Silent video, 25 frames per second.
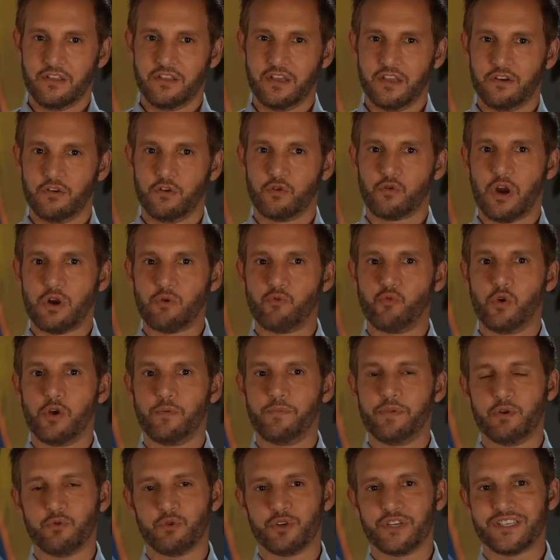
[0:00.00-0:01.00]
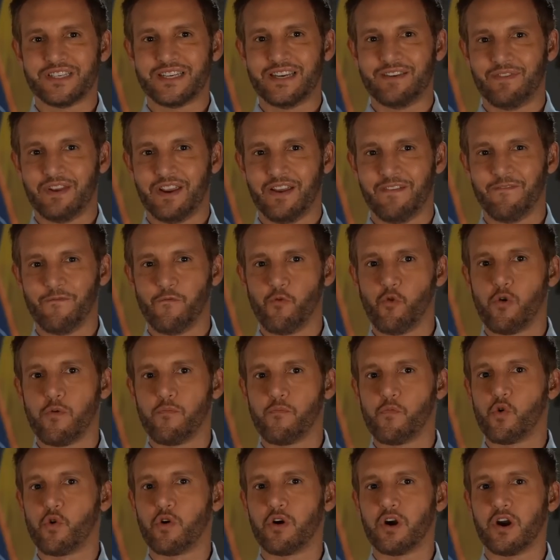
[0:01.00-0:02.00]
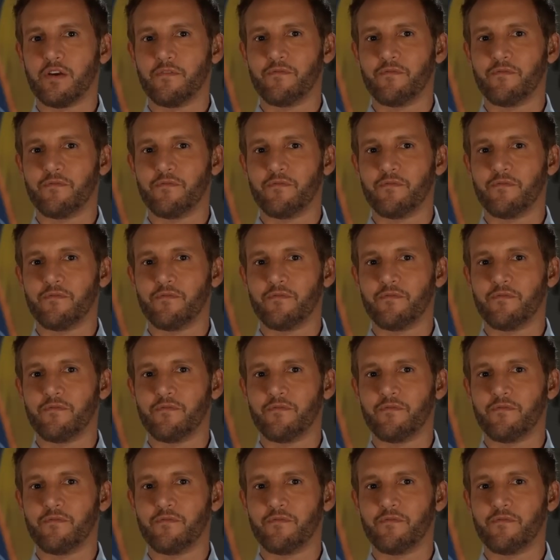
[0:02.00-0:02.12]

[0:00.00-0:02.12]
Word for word: that Ukraine will be receiving four more